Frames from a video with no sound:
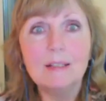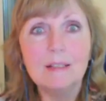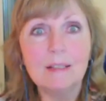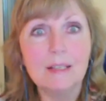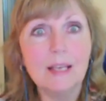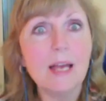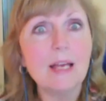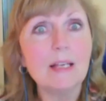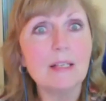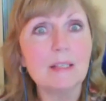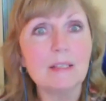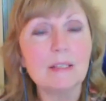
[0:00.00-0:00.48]

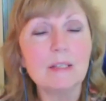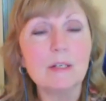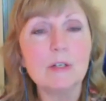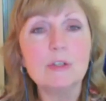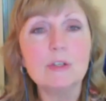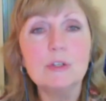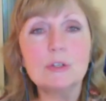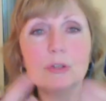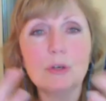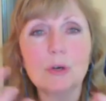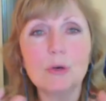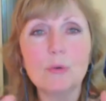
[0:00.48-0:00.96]
Yes,
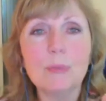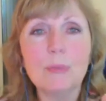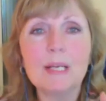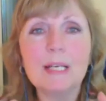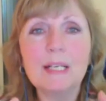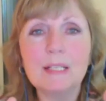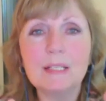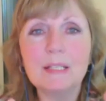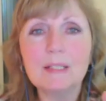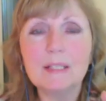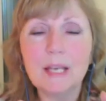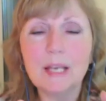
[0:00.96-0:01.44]
there's so
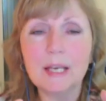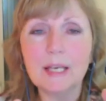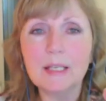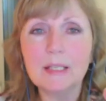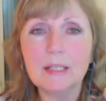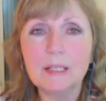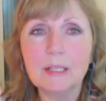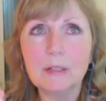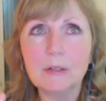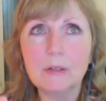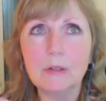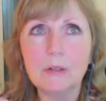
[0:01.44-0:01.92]
many
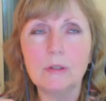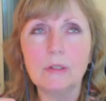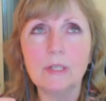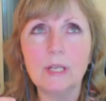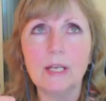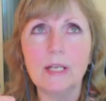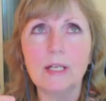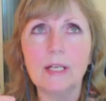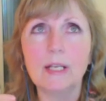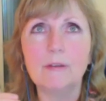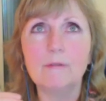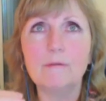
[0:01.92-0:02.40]
technical
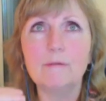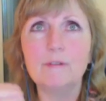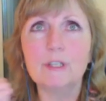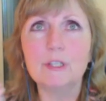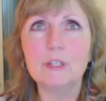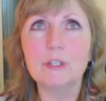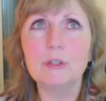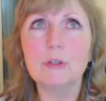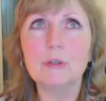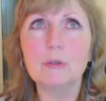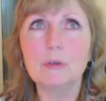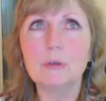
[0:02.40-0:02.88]
and, and
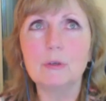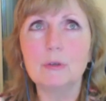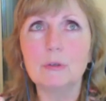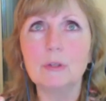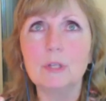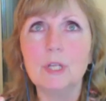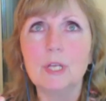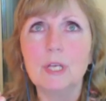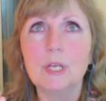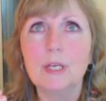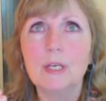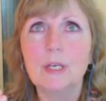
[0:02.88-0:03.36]

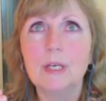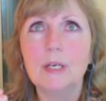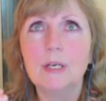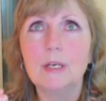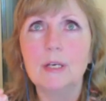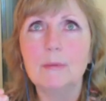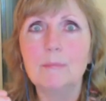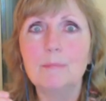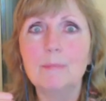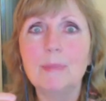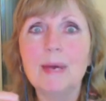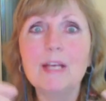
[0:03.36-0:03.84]
physical
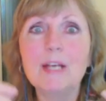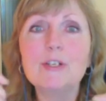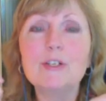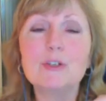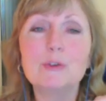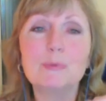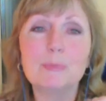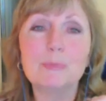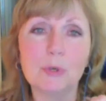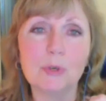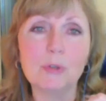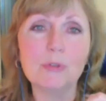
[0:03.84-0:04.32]
uh,
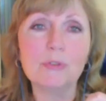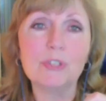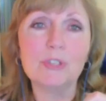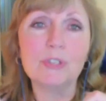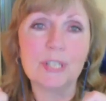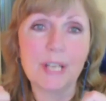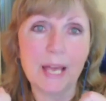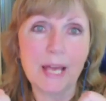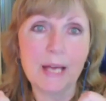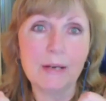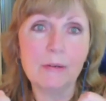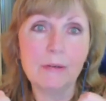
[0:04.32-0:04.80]
measurables
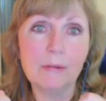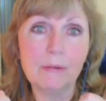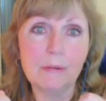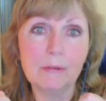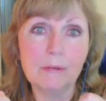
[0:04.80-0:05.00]
now.